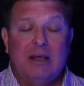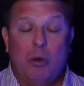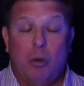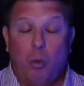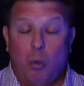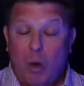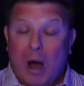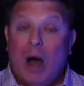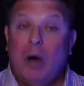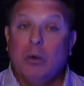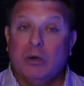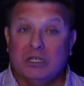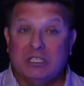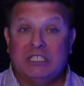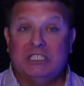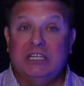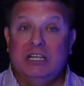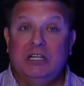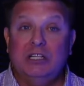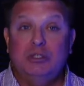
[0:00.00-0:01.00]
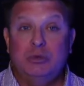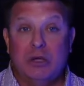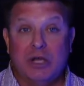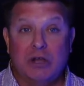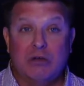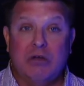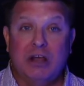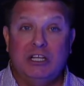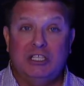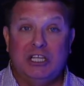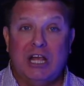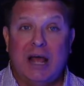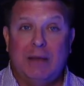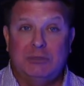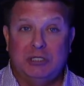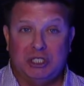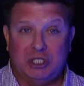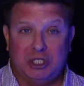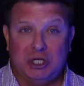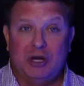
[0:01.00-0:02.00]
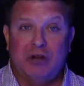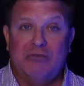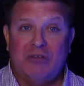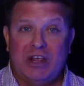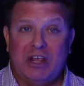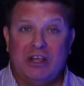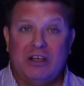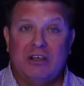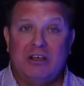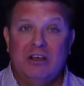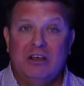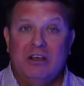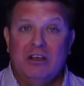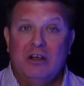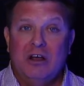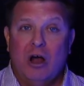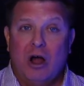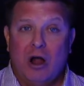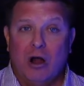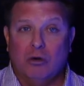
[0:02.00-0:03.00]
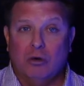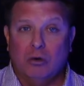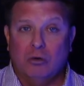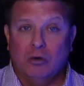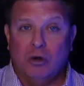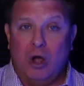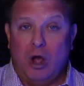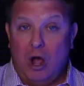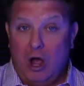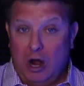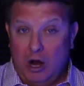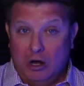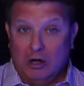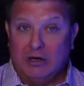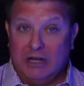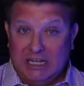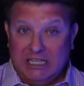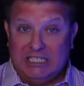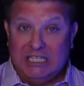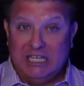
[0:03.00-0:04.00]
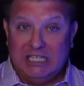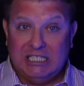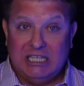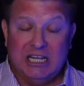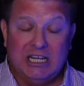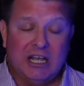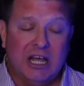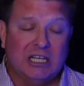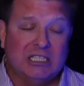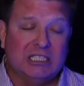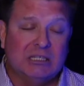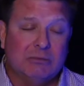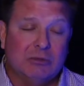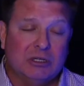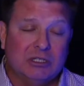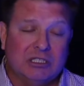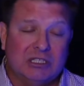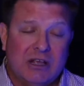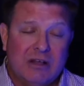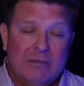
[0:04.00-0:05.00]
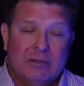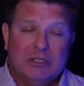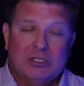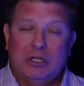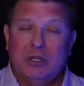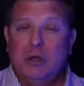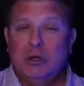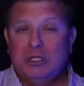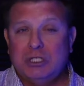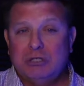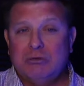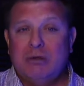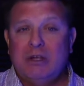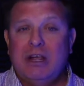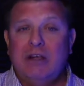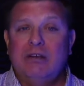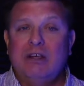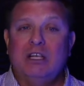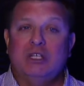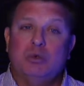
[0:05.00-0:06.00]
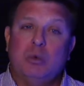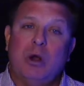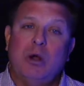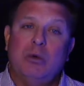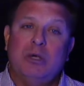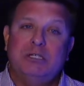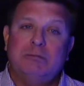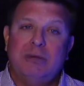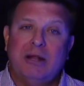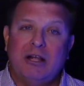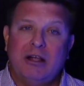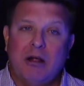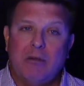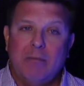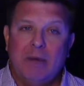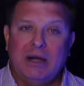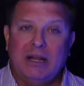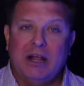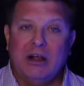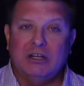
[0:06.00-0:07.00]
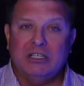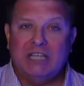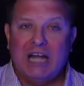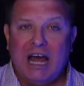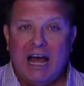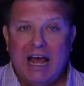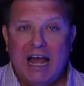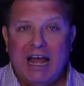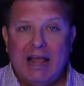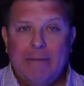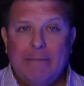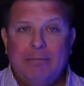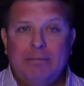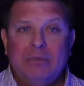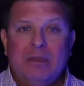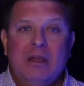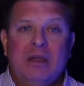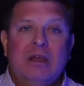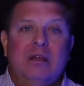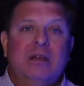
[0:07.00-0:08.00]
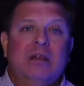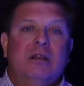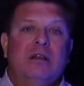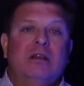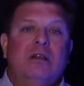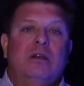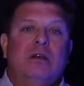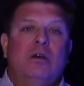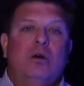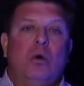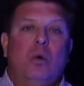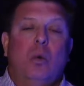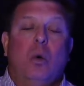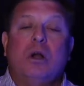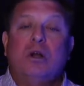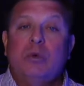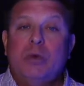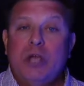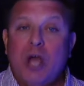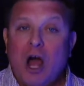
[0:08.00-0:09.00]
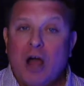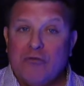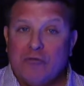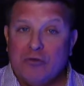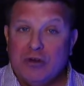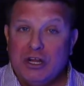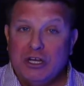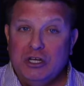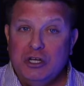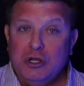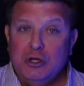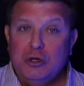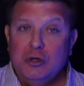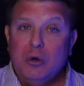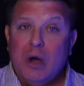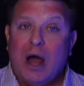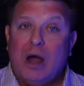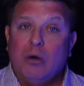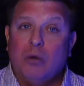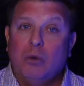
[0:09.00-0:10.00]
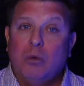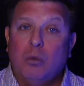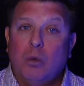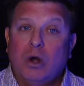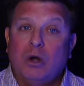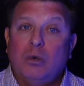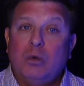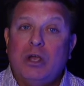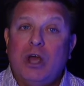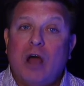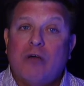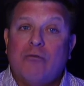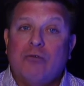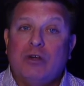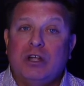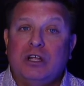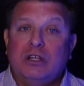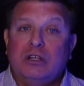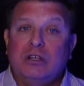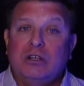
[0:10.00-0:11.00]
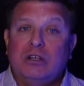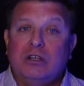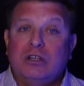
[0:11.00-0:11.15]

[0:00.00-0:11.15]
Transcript: while we're still doing a great job serving our our existing customers. So those three areas: where are we spending our money, our time, what are we offering new, how, what are we offering